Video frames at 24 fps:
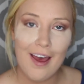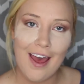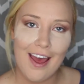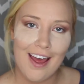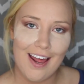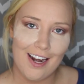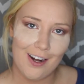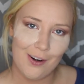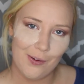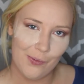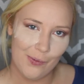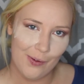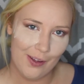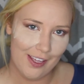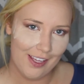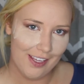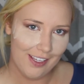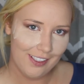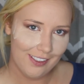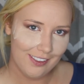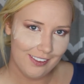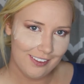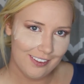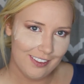add a
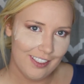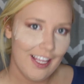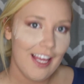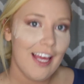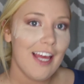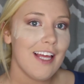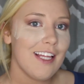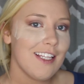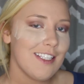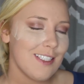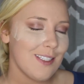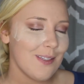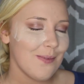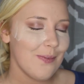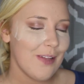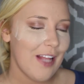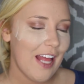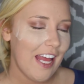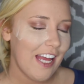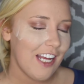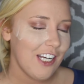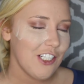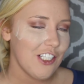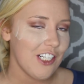wing, and some
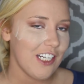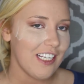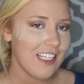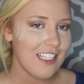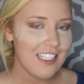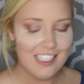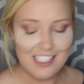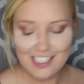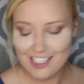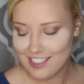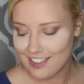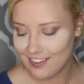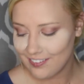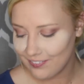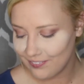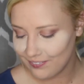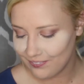lashes.